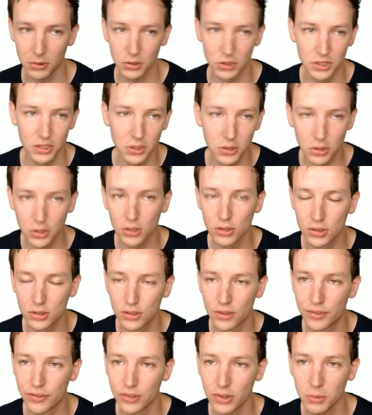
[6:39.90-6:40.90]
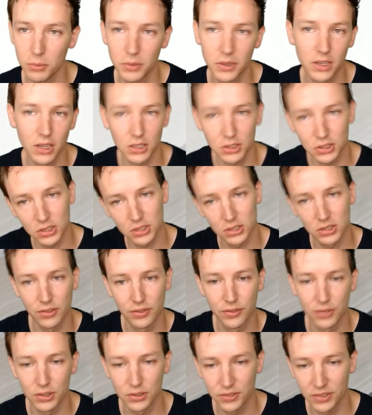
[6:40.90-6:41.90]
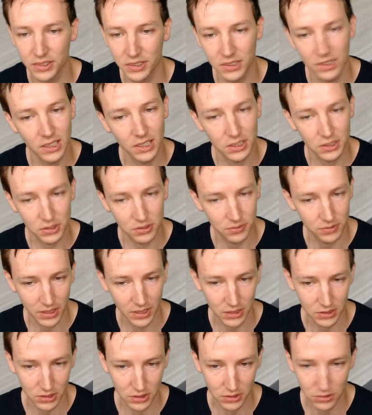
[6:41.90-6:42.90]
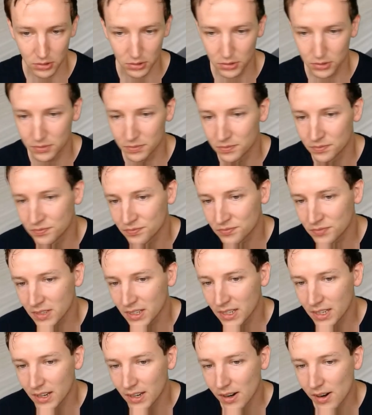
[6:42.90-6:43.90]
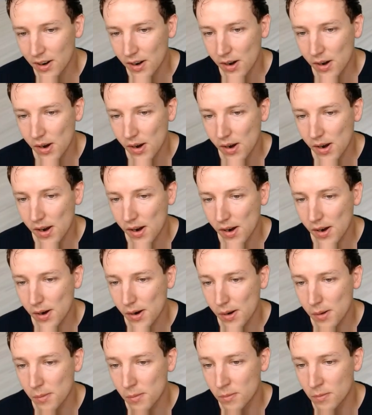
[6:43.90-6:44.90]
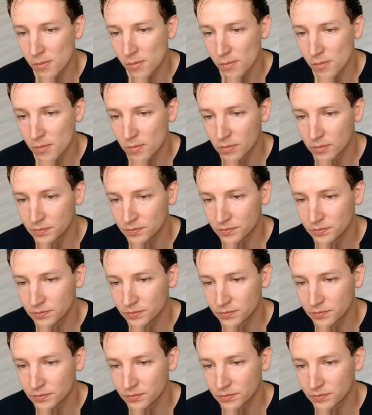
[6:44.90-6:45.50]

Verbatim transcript: will still go to the front because it's the first thing in the list as I thought. Um,